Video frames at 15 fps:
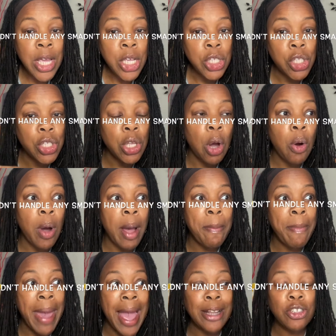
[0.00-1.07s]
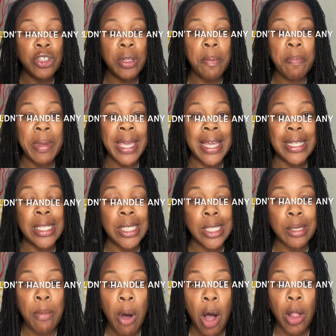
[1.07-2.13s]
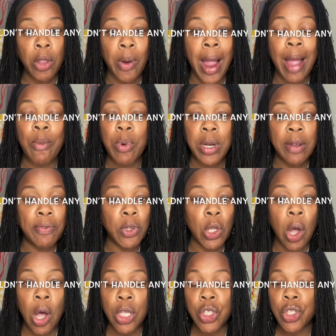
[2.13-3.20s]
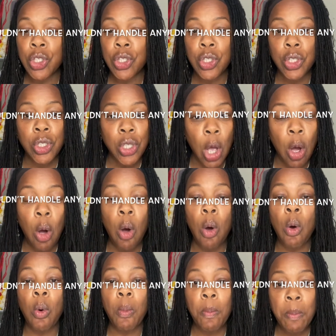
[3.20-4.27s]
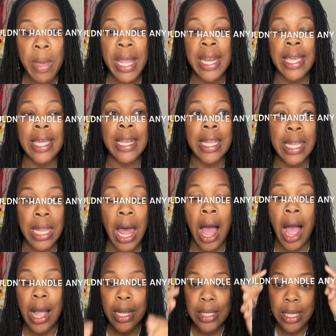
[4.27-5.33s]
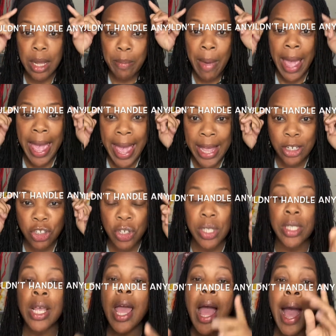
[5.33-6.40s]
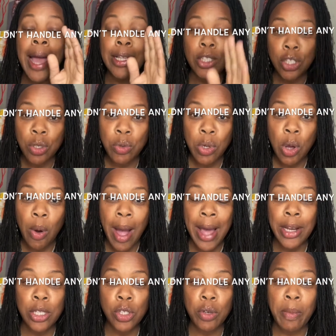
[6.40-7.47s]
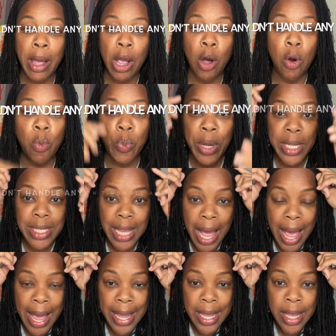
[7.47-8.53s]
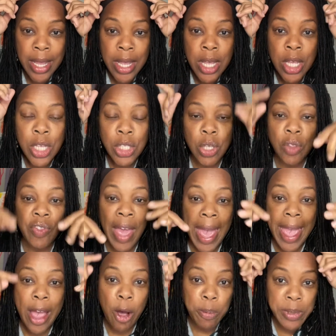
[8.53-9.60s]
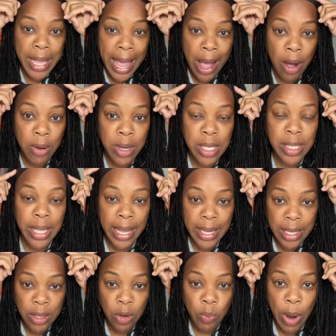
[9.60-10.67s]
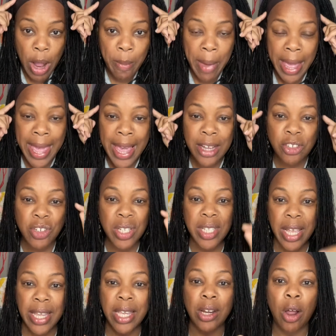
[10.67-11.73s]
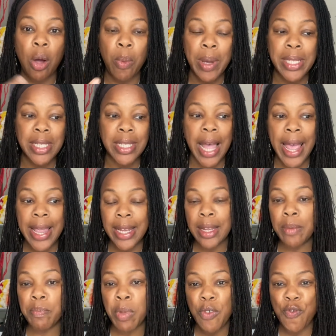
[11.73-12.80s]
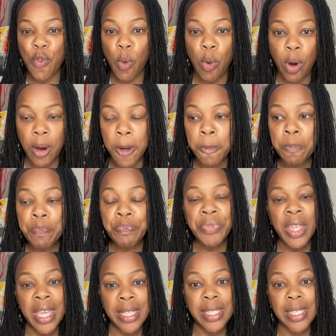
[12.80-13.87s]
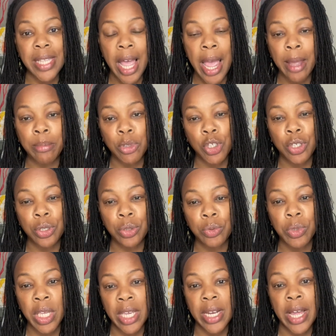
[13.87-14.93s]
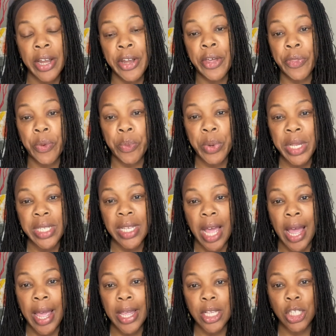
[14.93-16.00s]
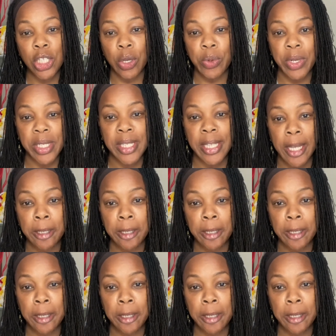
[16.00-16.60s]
So imagine them being smaller. I would have lost so many locks on my edges. I do know how to do my own retie, so that helps out because I can, around my edges, I can always tighten them before it's time to get another retie, so to say.